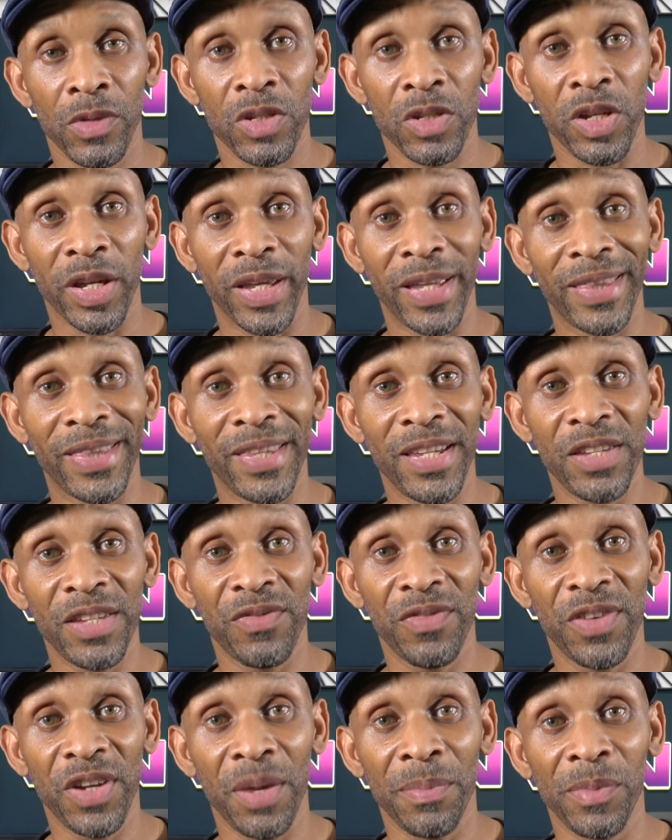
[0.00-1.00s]
So in
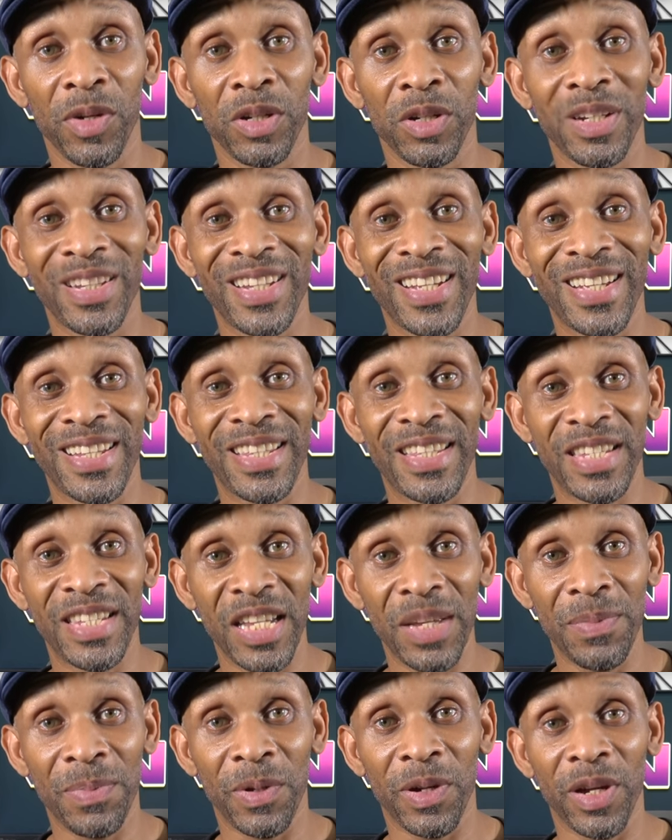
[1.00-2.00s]
this video, I'm gonna dig
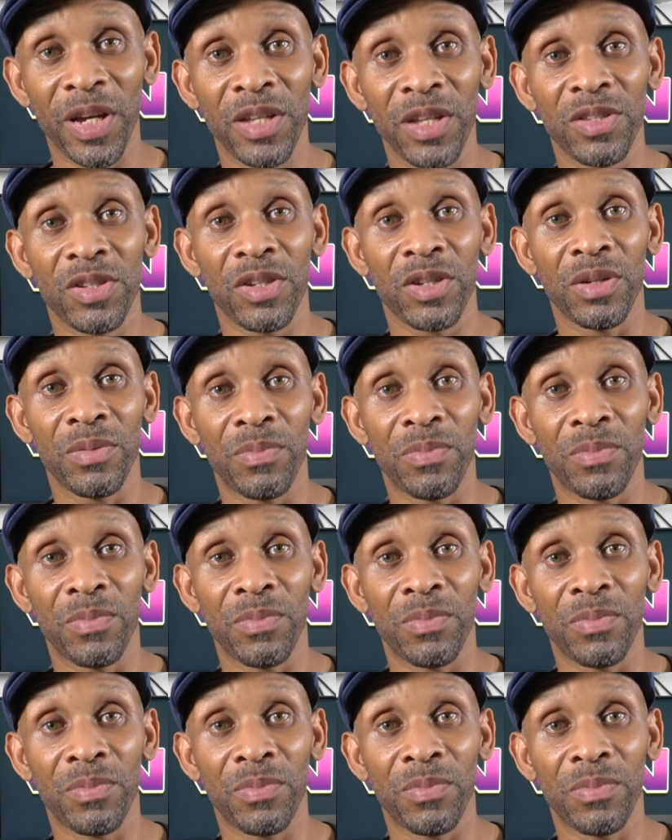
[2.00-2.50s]
deeper into